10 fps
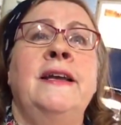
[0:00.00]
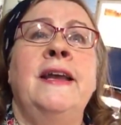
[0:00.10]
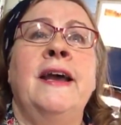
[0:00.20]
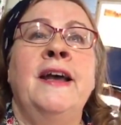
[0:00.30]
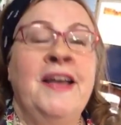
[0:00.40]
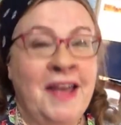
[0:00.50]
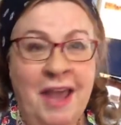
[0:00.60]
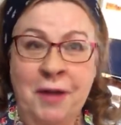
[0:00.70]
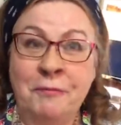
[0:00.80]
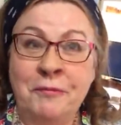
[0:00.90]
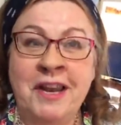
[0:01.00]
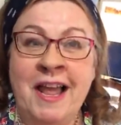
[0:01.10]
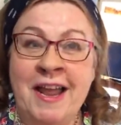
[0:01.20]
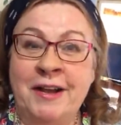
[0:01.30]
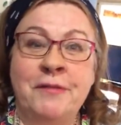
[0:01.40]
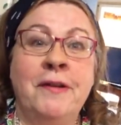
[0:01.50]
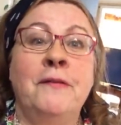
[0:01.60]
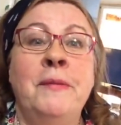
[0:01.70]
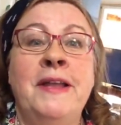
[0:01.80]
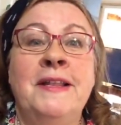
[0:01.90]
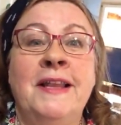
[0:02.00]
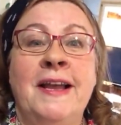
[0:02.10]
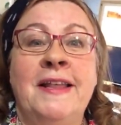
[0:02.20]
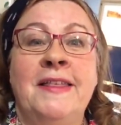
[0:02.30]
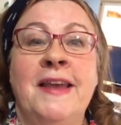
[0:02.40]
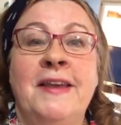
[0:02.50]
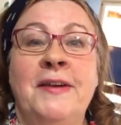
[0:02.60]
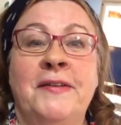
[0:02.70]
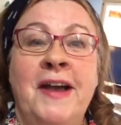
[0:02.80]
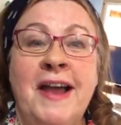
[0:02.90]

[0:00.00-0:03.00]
Yeah, and one like. Whoever made the like, thank you.